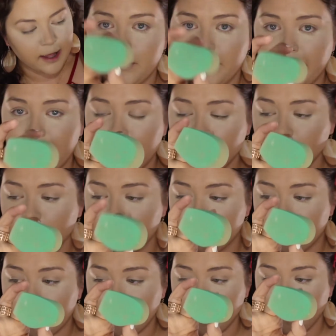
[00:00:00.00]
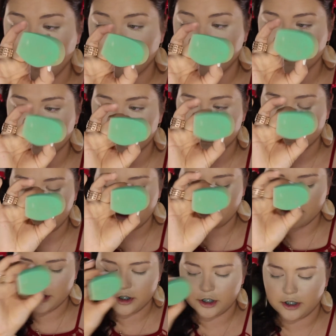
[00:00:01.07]
again, my Eco Tool
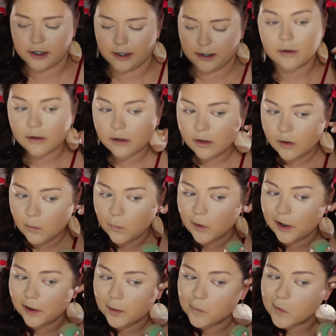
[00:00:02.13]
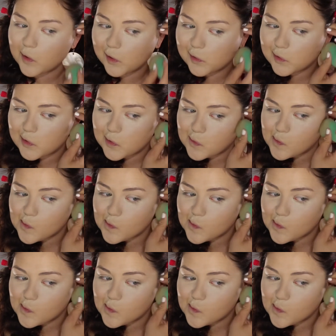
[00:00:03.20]
sponge, and we're going to blend some.